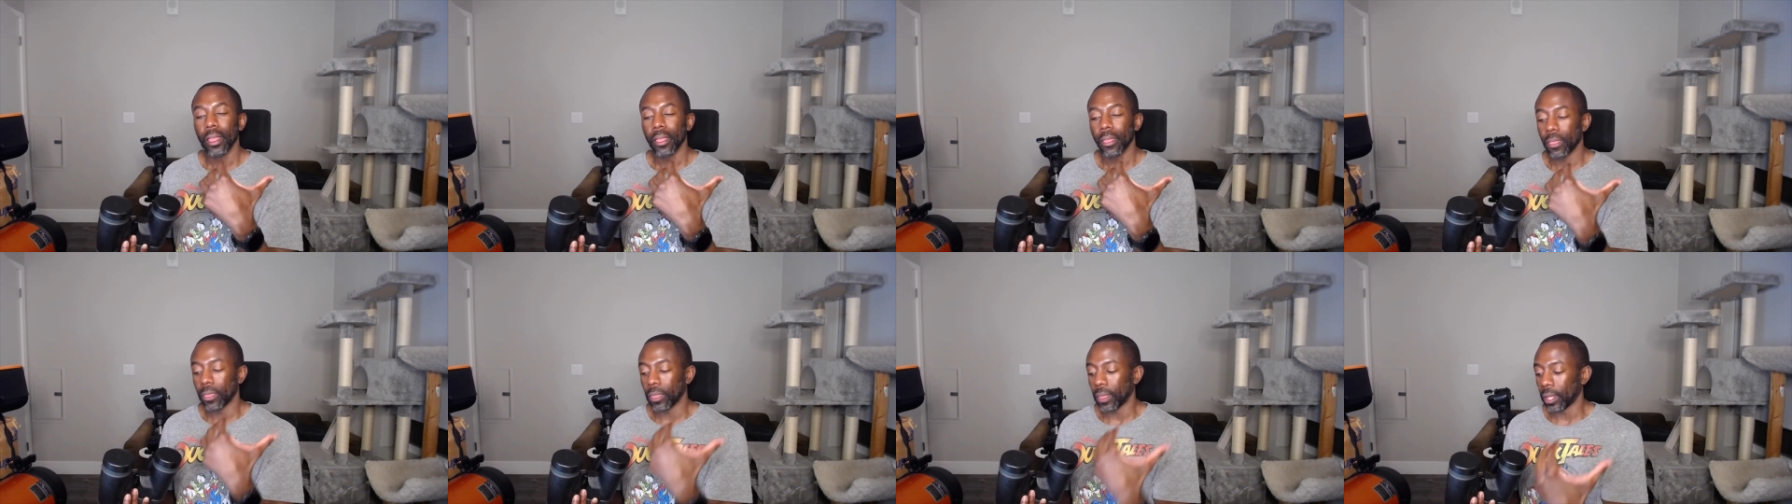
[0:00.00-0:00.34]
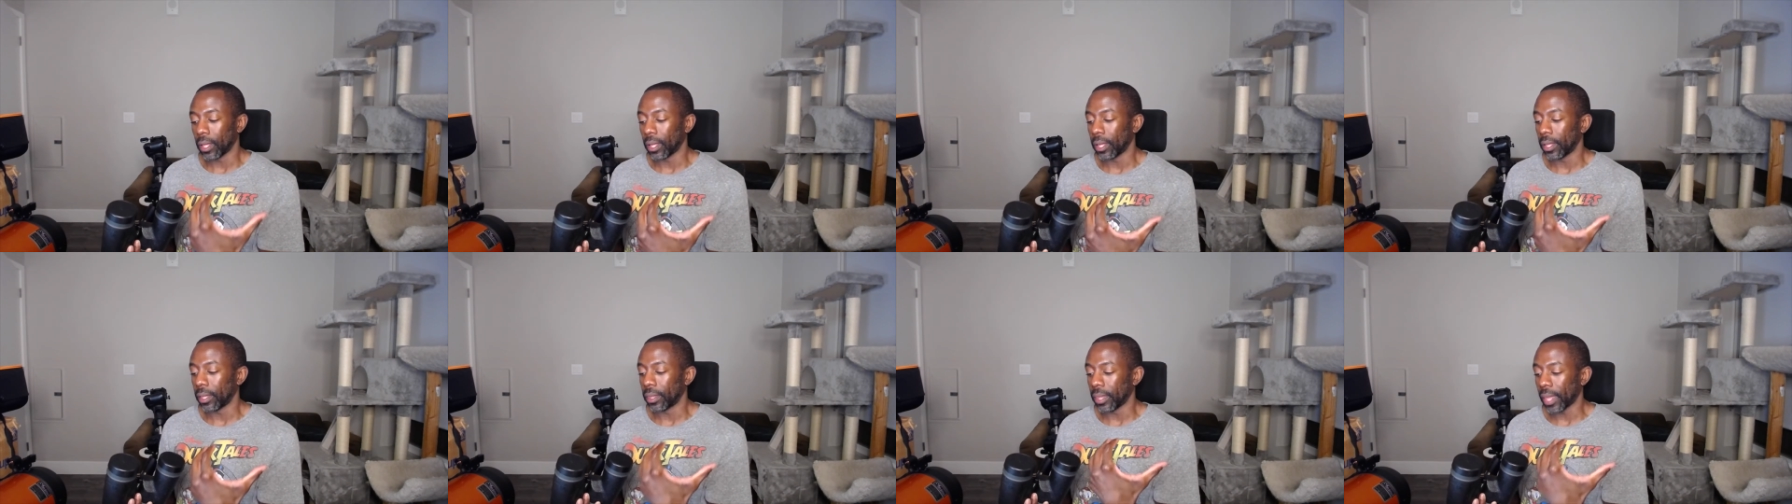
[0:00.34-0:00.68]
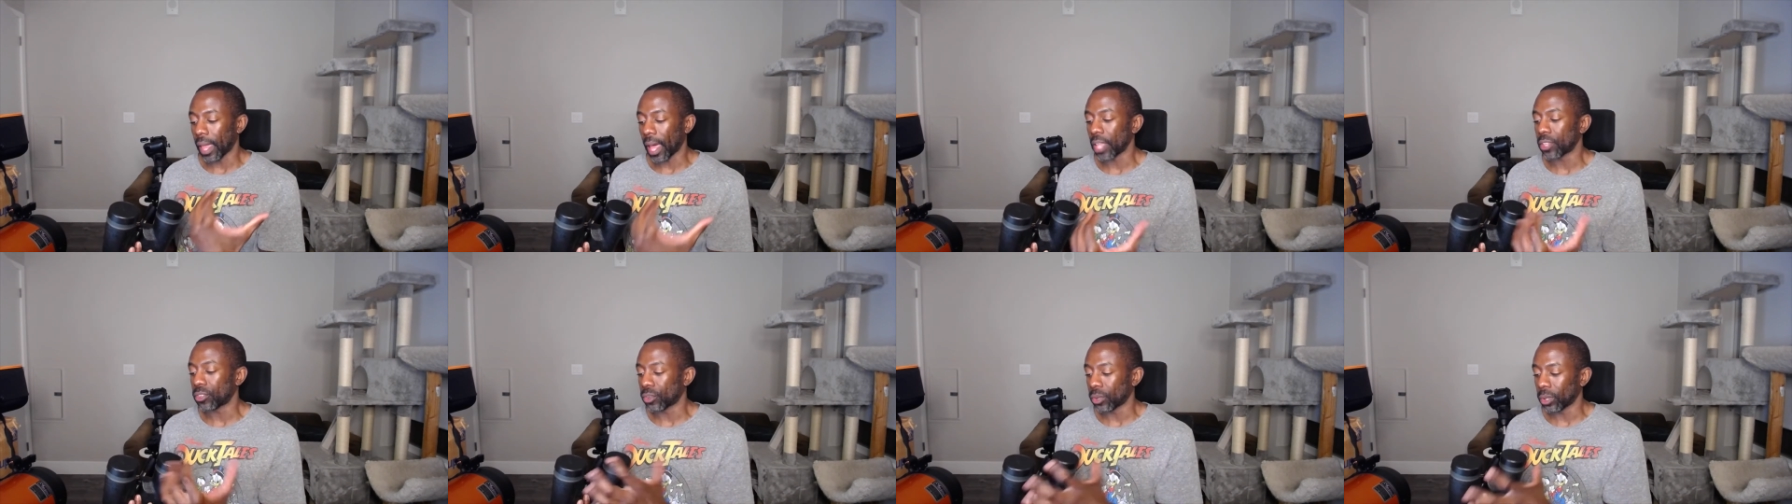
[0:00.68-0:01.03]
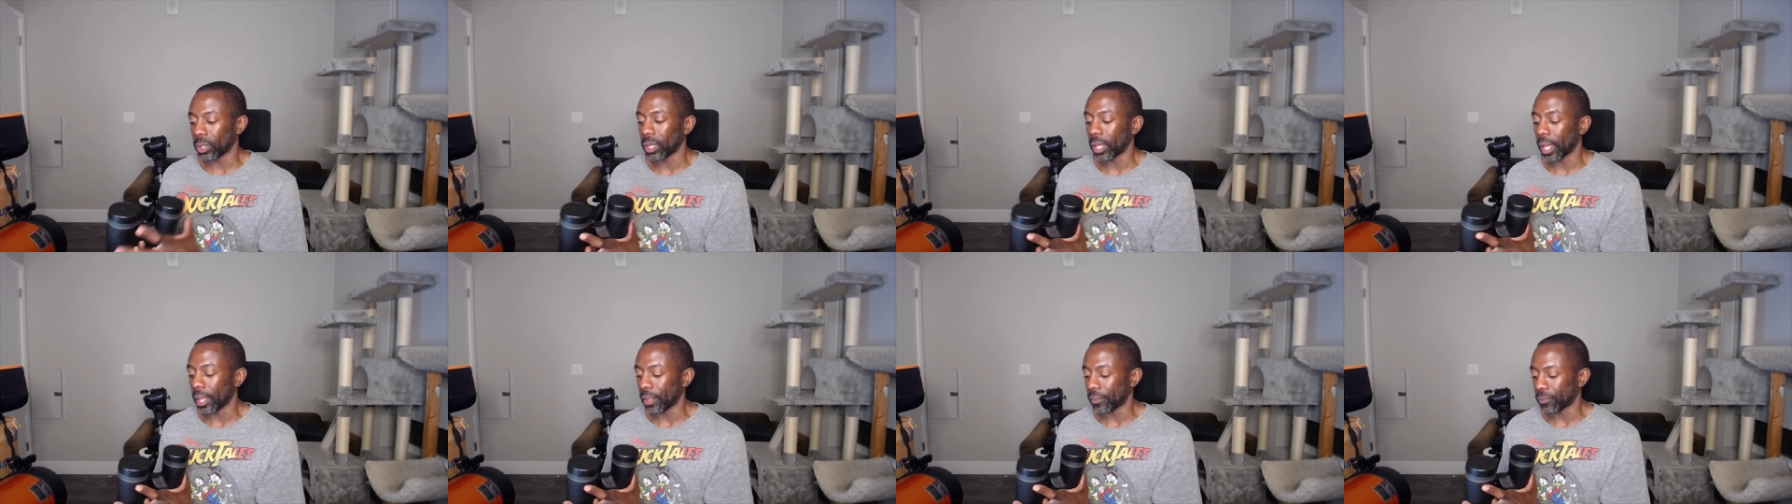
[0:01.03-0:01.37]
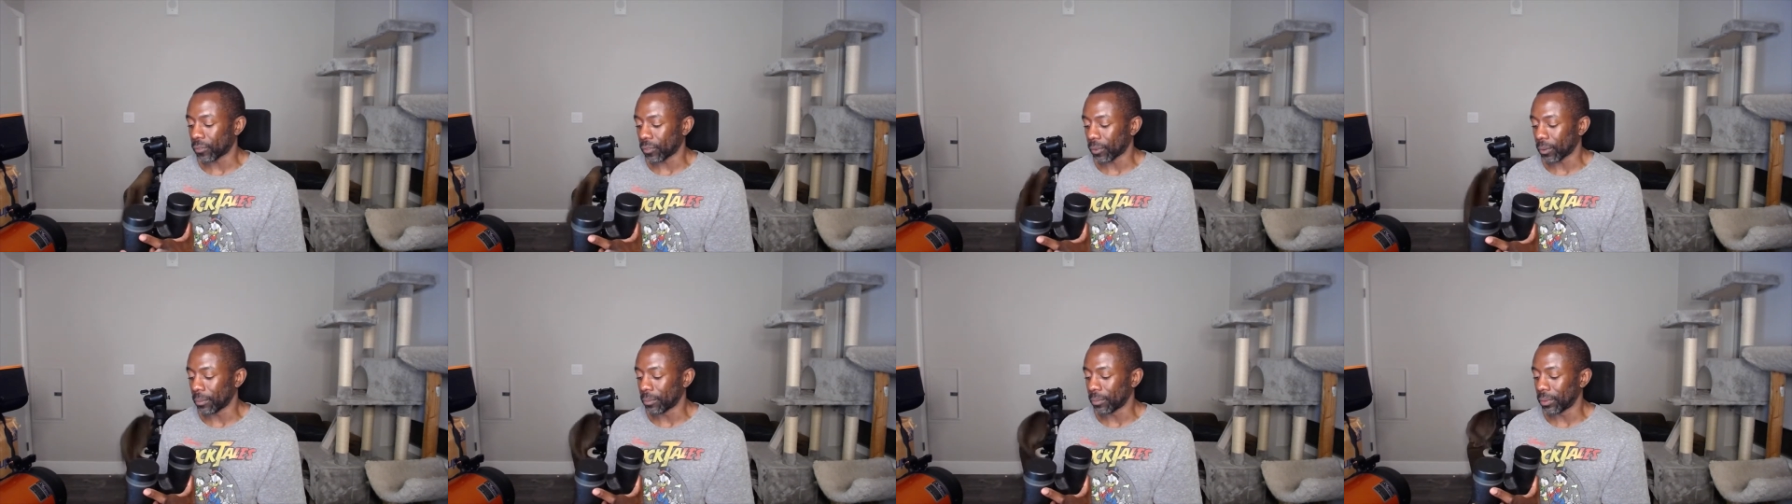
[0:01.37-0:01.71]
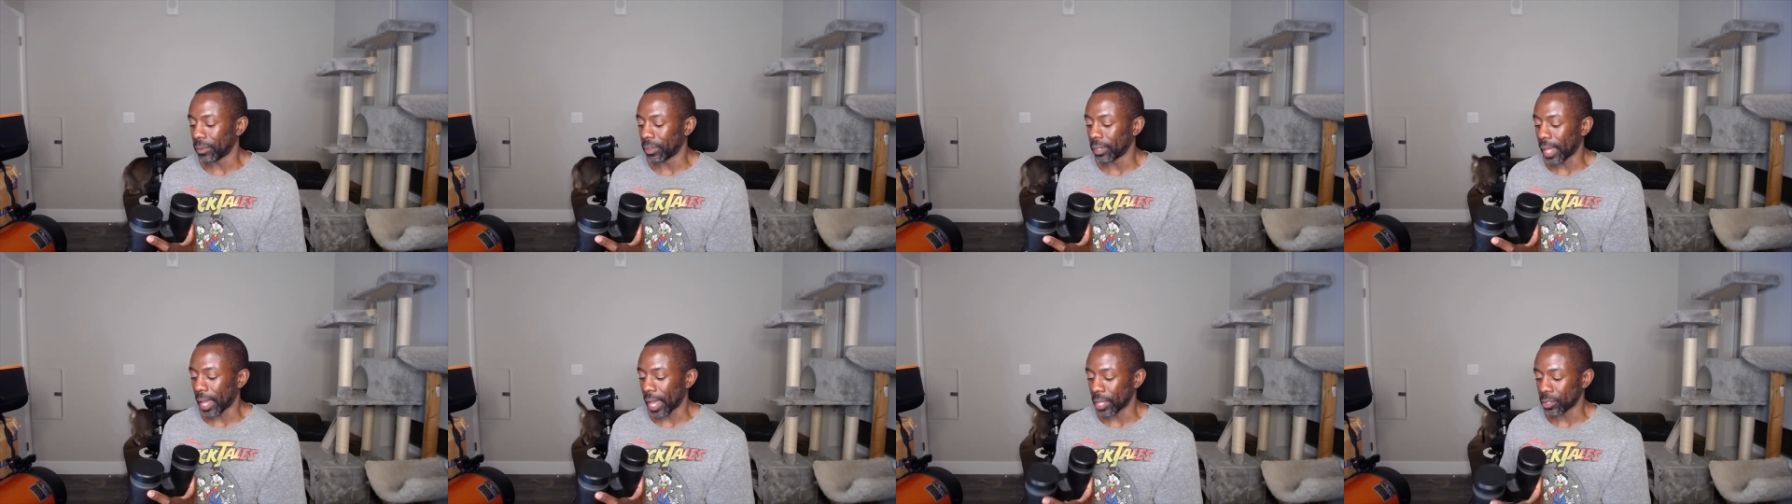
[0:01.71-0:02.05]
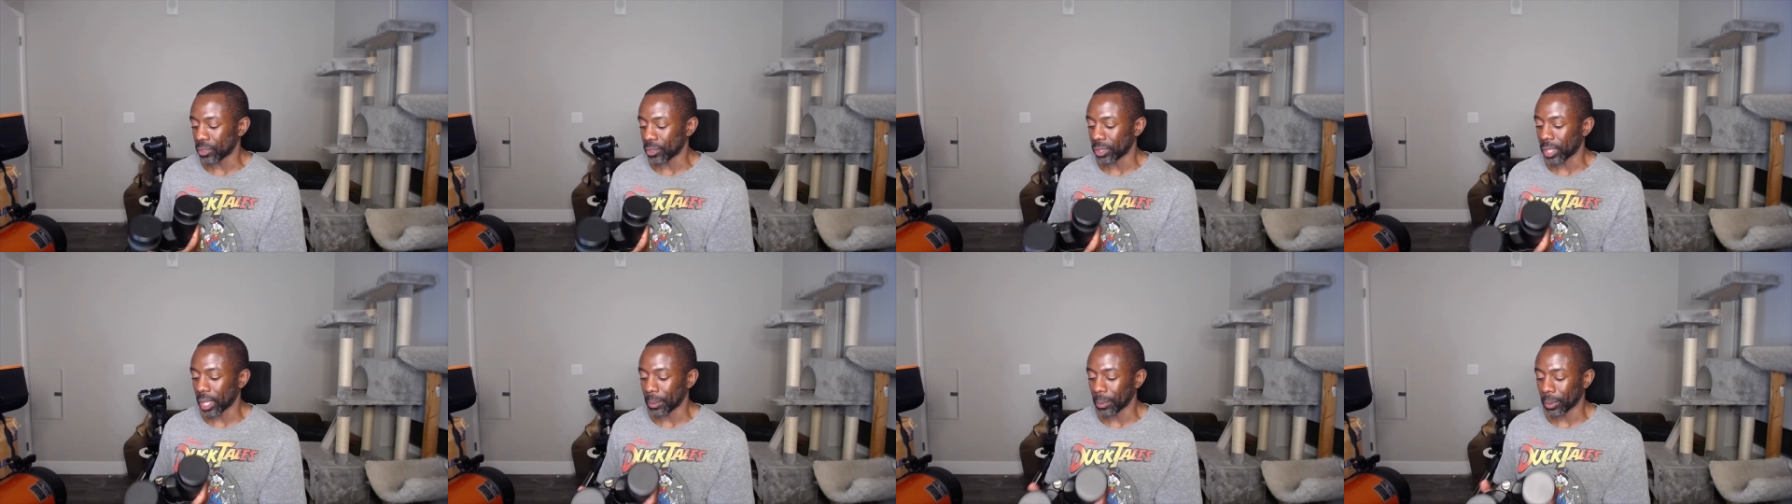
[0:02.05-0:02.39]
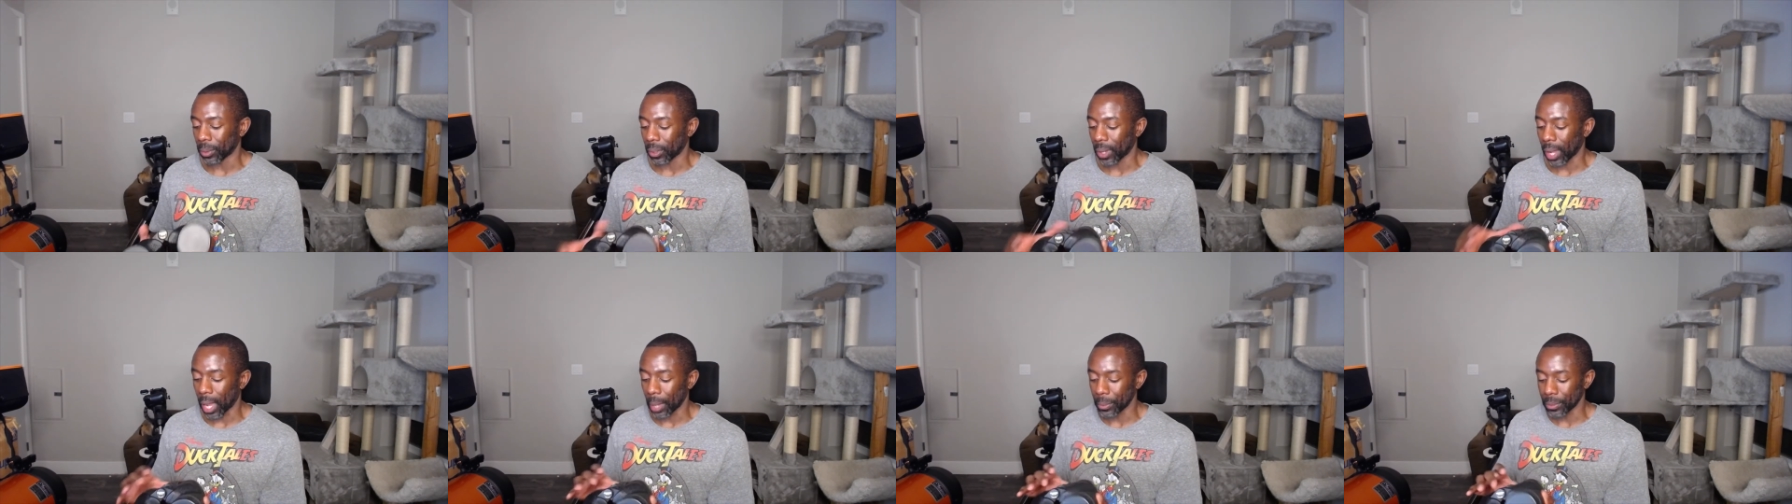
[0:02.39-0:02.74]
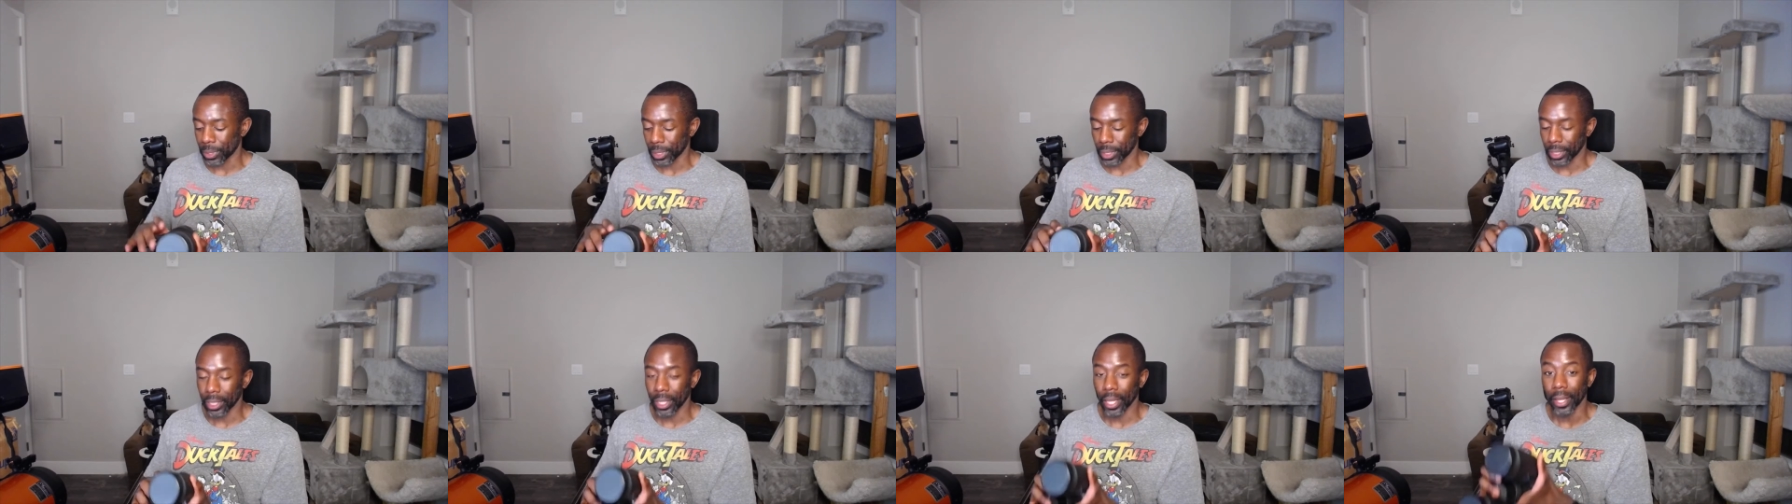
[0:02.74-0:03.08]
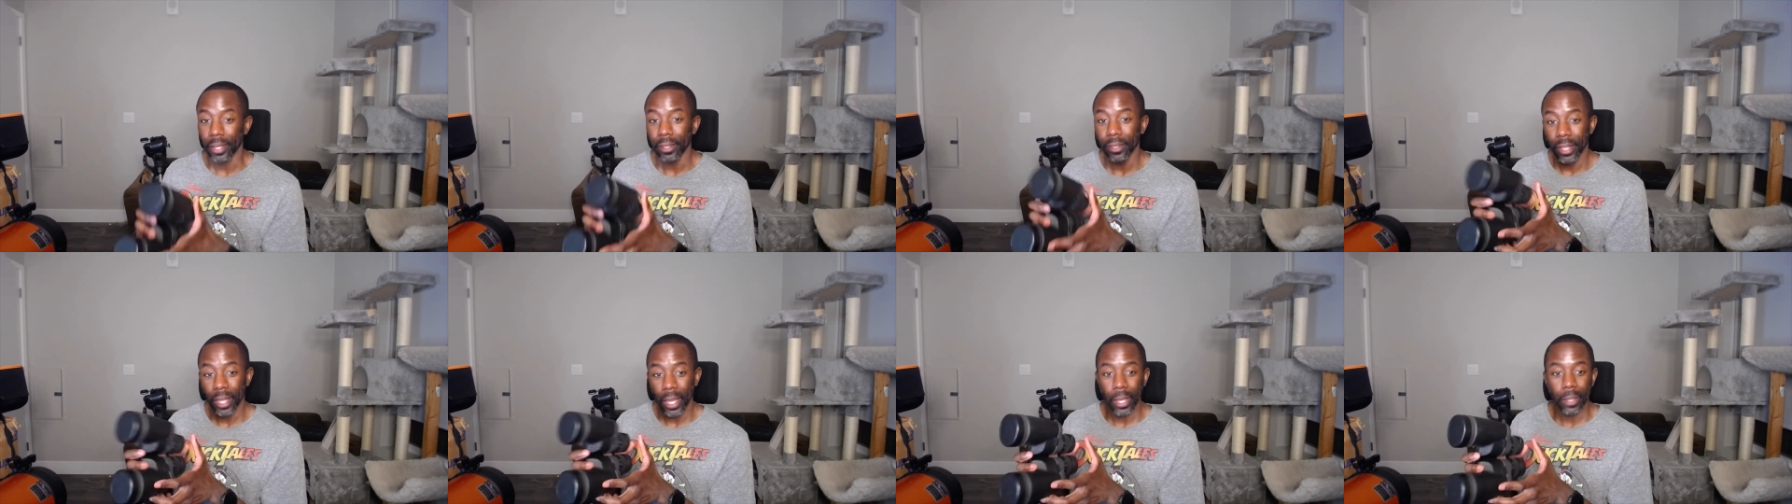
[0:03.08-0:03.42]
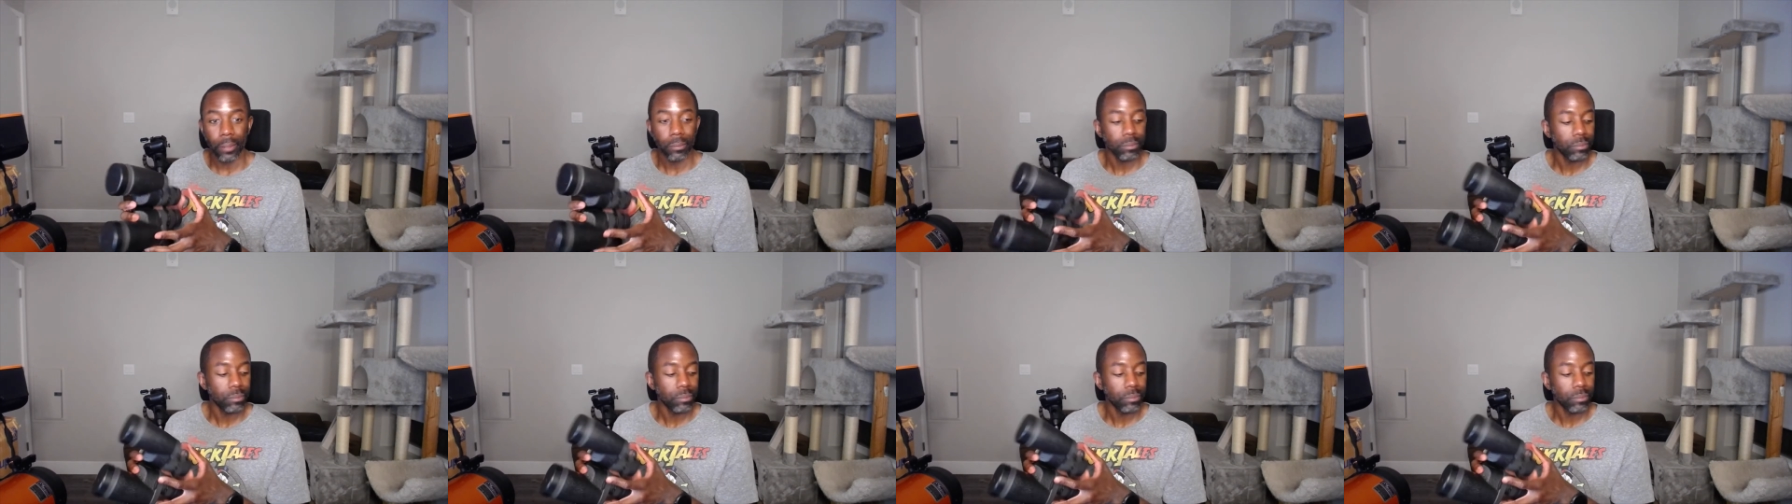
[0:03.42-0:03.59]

the natural light from the astronomical object in the night sky.